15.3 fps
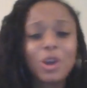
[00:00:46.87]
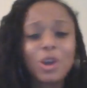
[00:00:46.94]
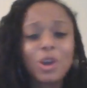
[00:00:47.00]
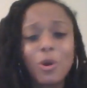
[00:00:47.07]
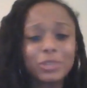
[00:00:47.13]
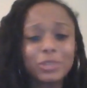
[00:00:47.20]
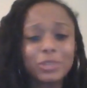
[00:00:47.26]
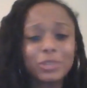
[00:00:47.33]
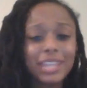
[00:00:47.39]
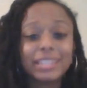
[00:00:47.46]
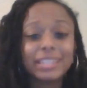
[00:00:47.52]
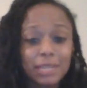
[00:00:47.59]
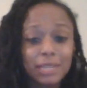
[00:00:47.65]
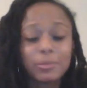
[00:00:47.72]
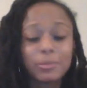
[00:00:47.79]
going with
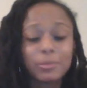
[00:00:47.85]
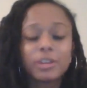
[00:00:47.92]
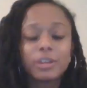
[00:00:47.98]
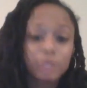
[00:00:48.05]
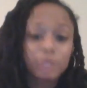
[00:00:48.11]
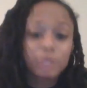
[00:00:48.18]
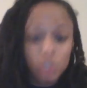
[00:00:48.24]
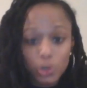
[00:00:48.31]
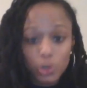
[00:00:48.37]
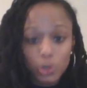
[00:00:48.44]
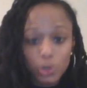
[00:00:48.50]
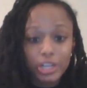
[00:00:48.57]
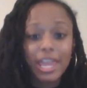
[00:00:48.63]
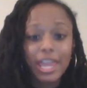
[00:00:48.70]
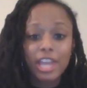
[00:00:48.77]
that theme of
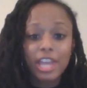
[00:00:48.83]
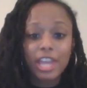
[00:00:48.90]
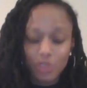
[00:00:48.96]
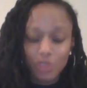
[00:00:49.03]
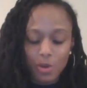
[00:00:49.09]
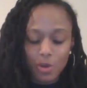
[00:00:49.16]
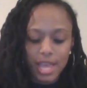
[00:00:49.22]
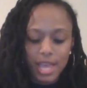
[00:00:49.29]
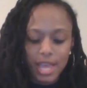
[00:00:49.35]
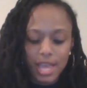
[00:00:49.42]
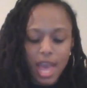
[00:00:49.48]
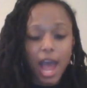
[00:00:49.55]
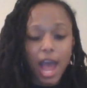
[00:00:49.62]
maturing and growing,